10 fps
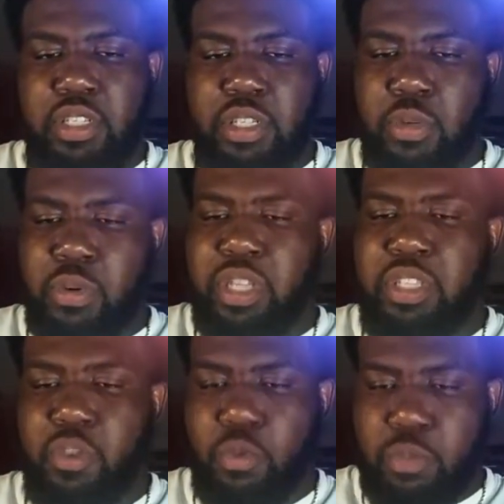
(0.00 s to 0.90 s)
20
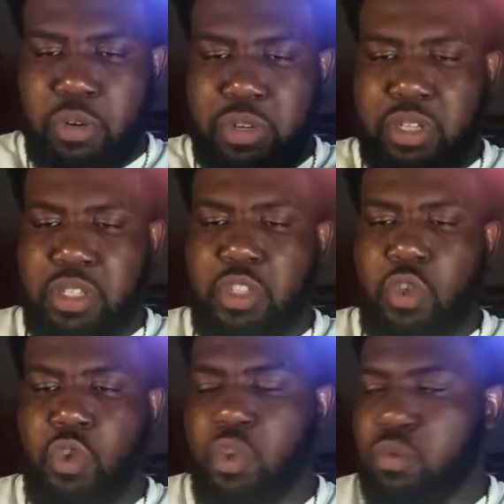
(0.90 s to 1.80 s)
sumo
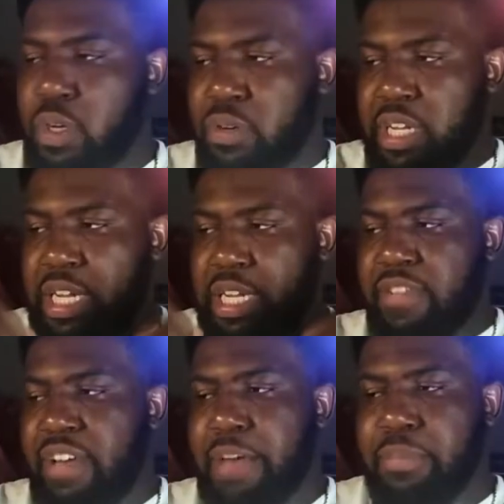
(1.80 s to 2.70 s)
deadlift
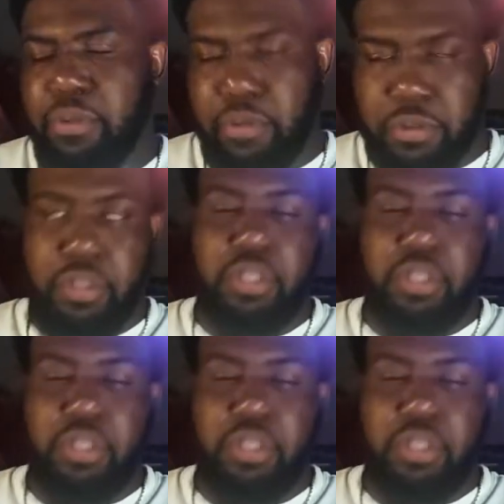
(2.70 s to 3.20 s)
high pulls,